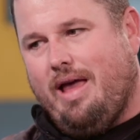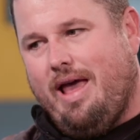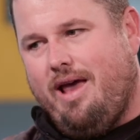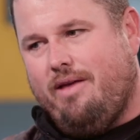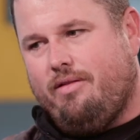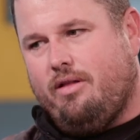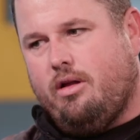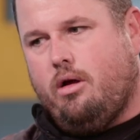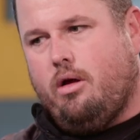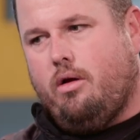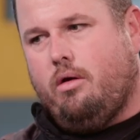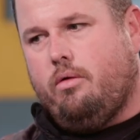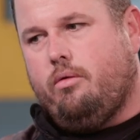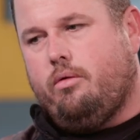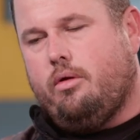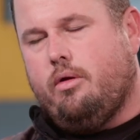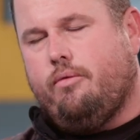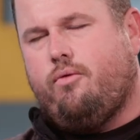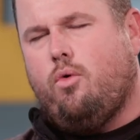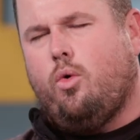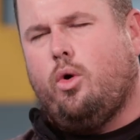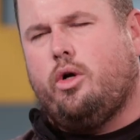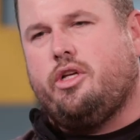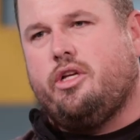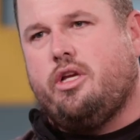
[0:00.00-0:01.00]
had the
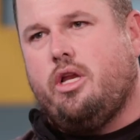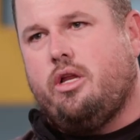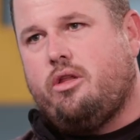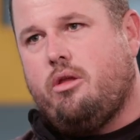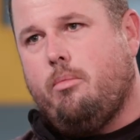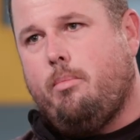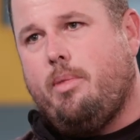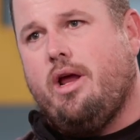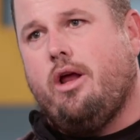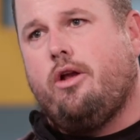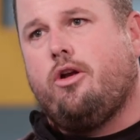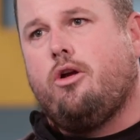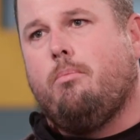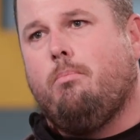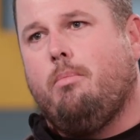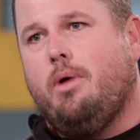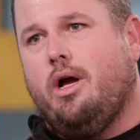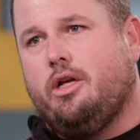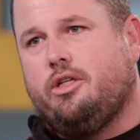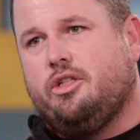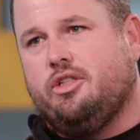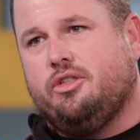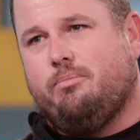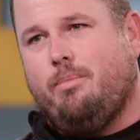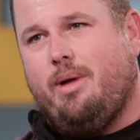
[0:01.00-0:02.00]
fortunate to be under
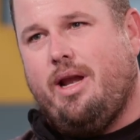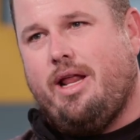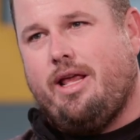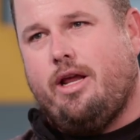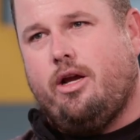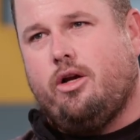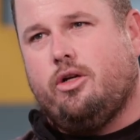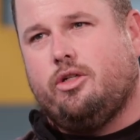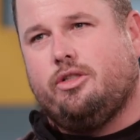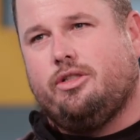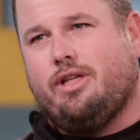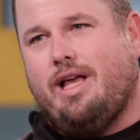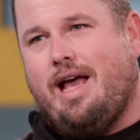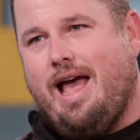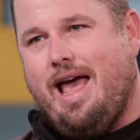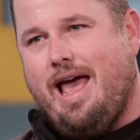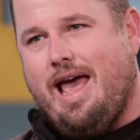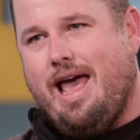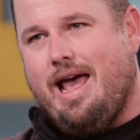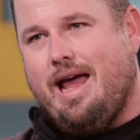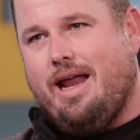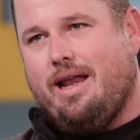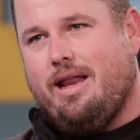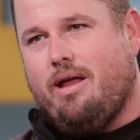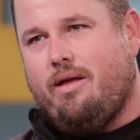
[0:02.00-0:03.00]
Munch as many years as I
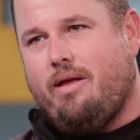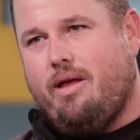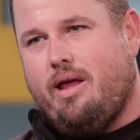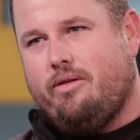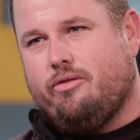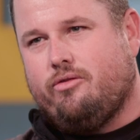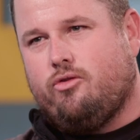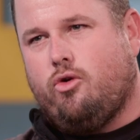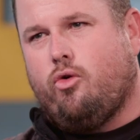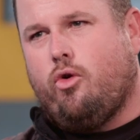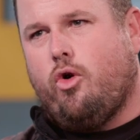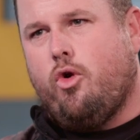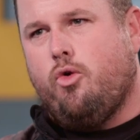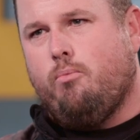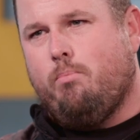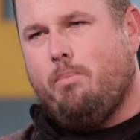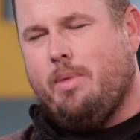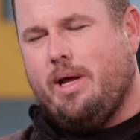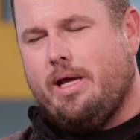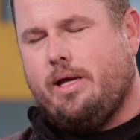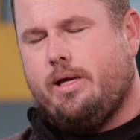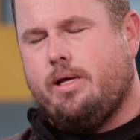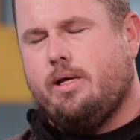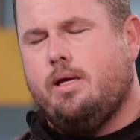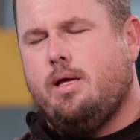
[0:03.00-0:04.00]
had. He's groomed
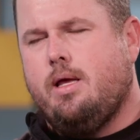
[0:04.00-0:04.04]
me,